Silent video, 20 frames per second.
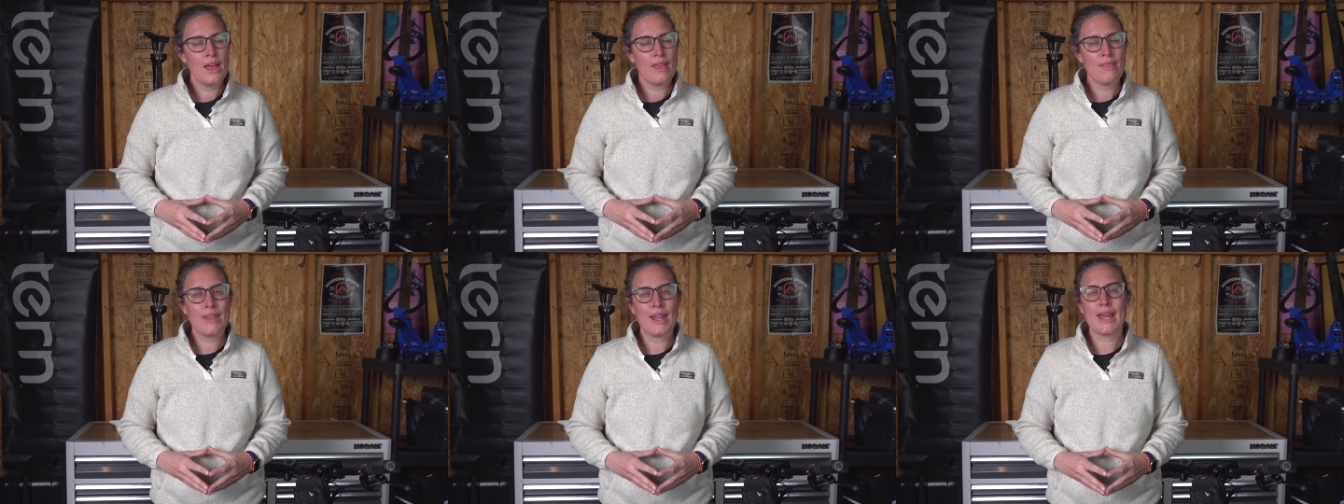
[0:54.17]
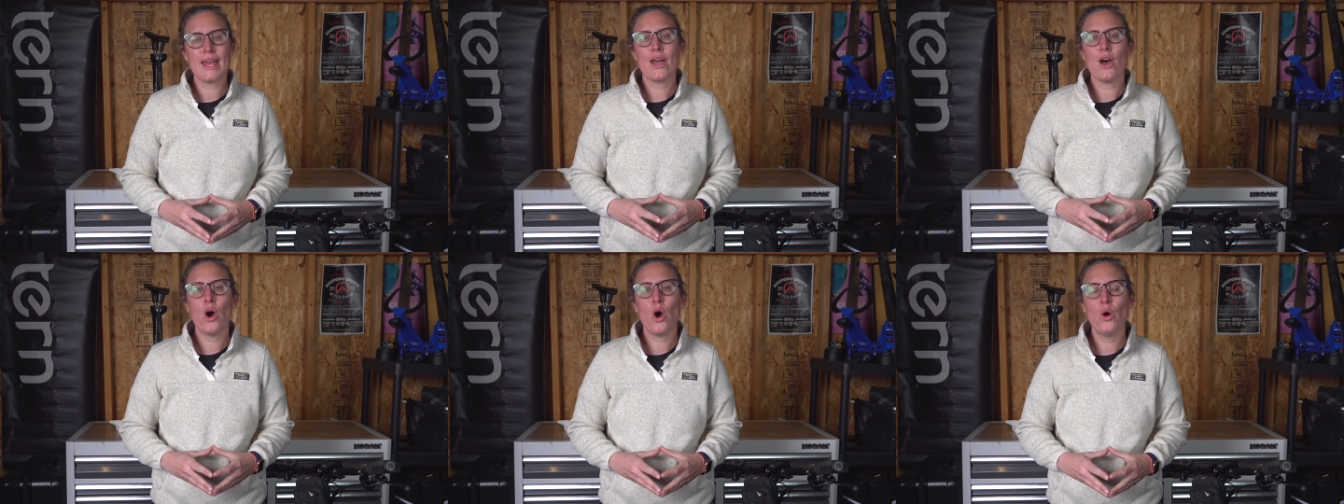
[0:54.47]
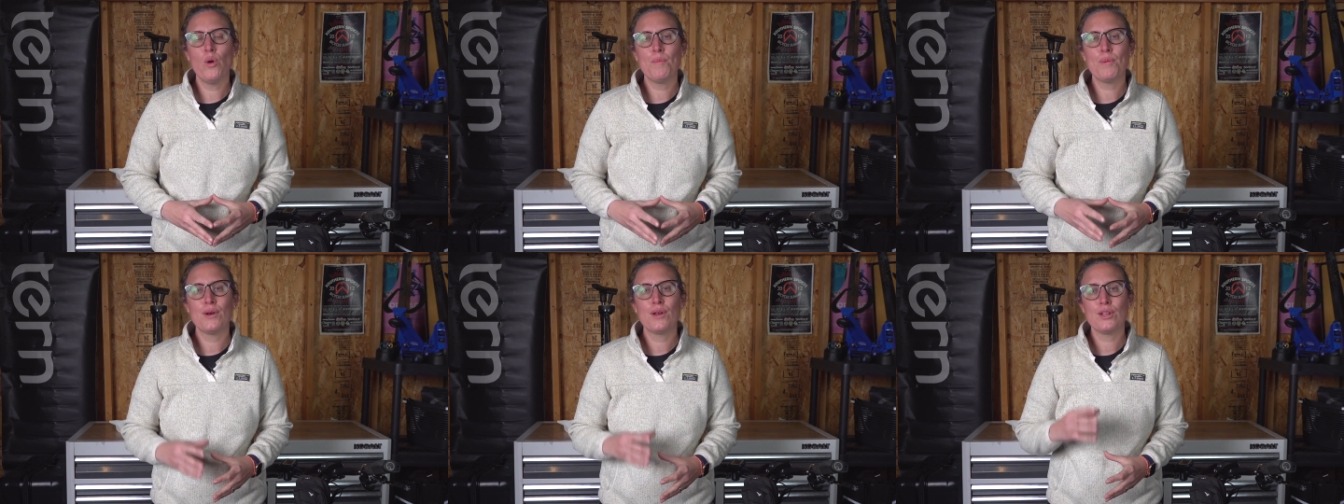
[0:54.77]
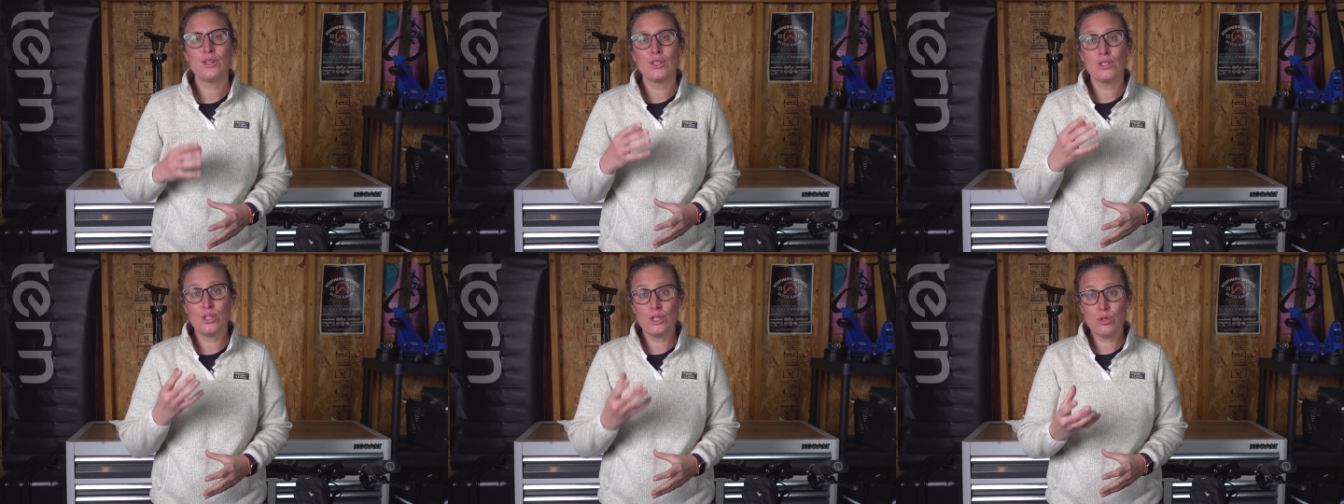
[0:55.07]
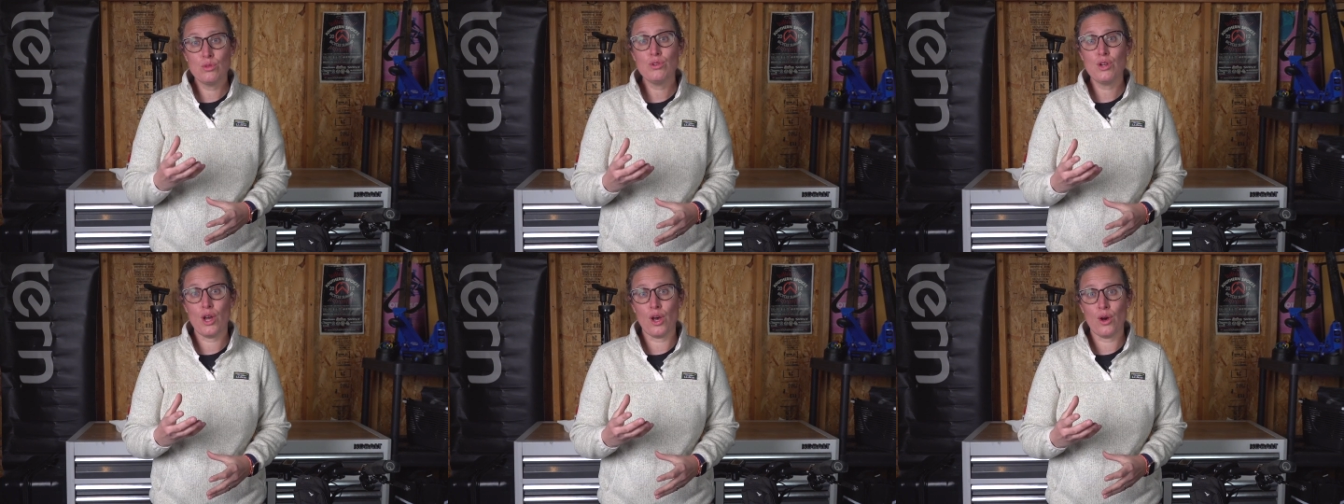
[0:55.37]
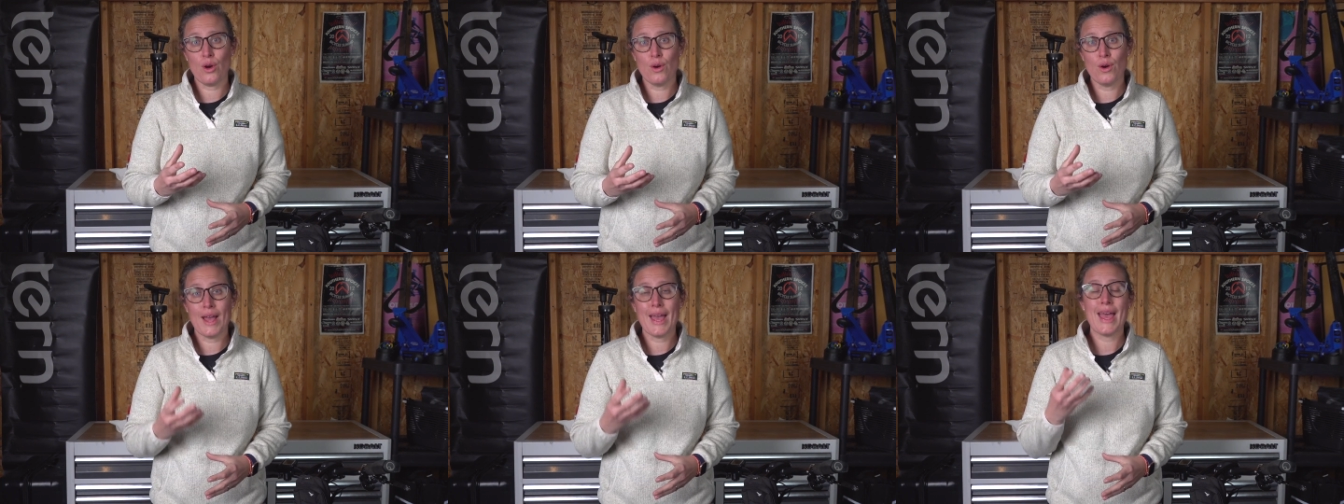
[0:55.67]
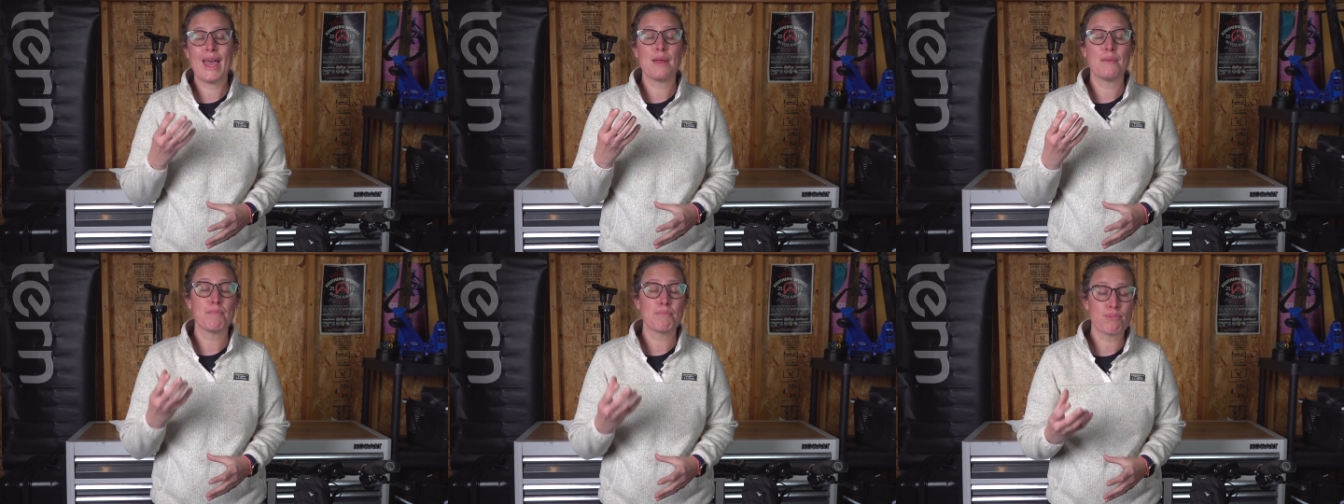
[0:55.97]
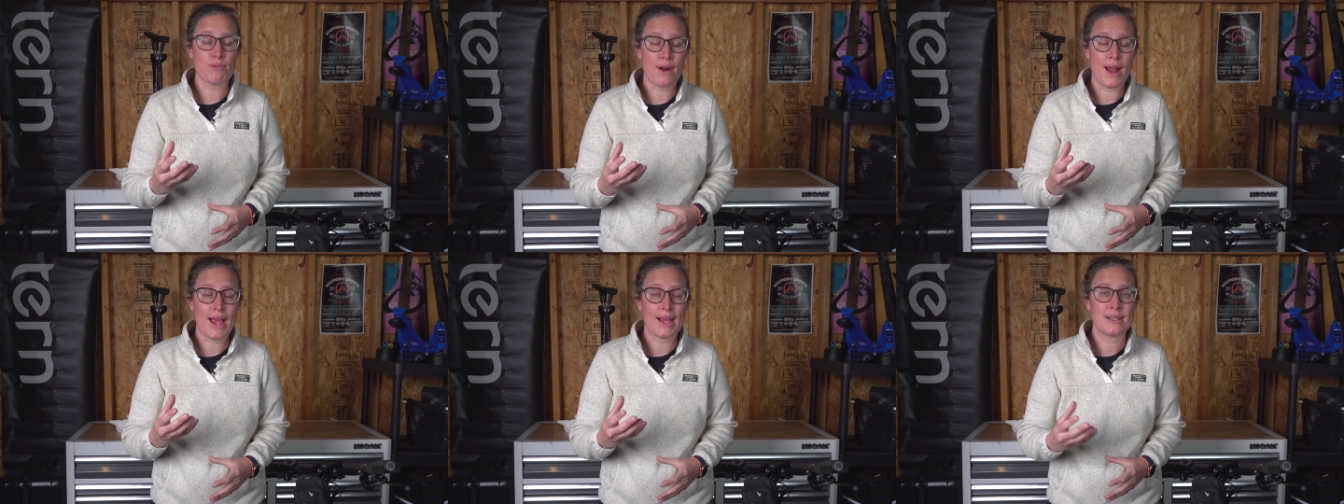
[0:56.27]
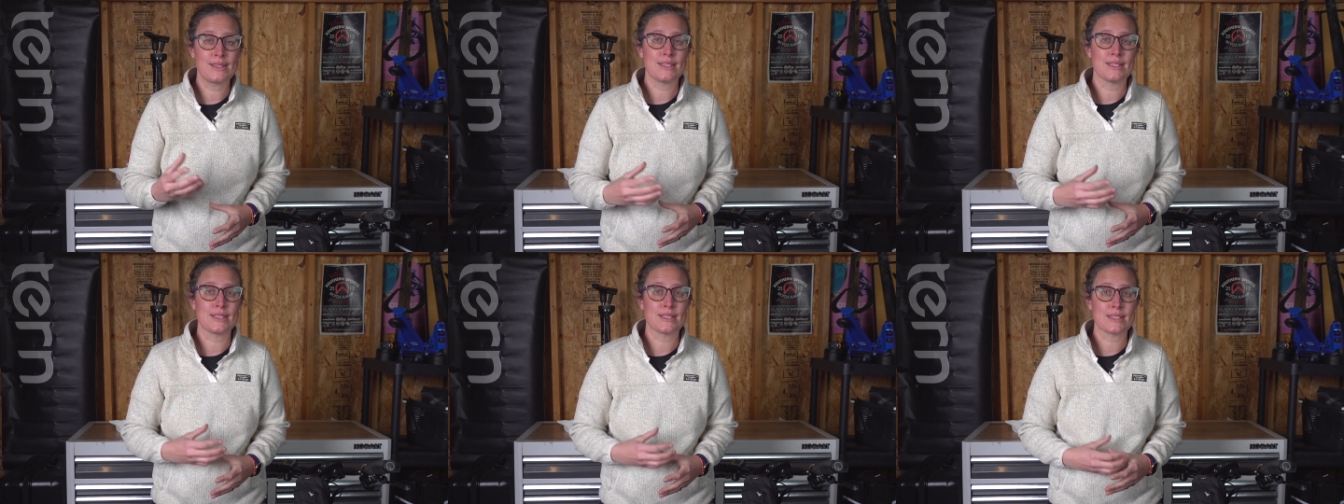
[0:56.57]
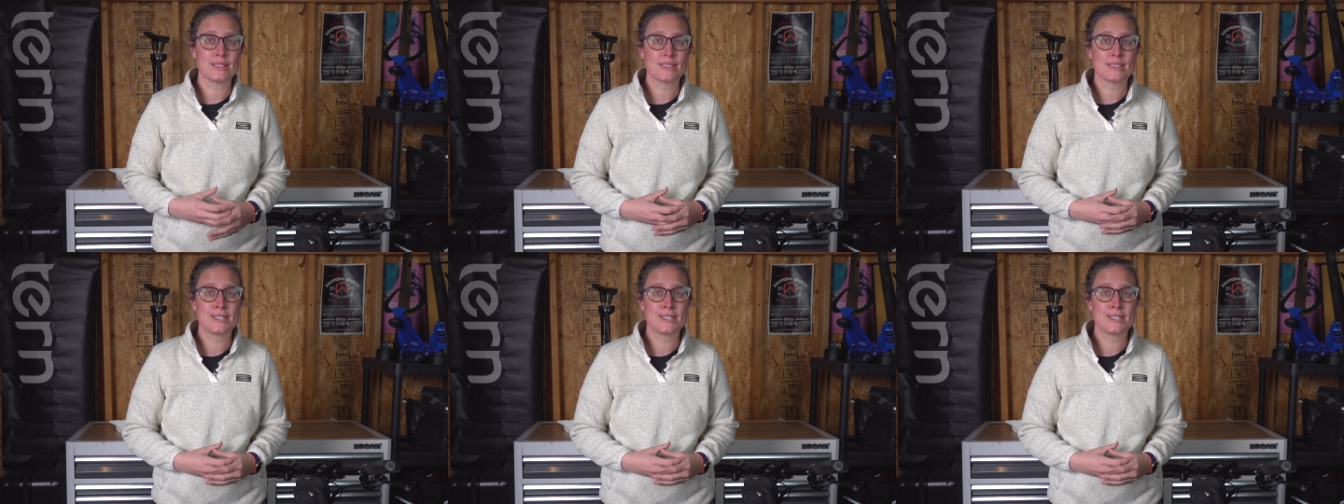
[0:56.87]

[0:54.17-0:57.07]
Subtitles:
that I hope you know and practice.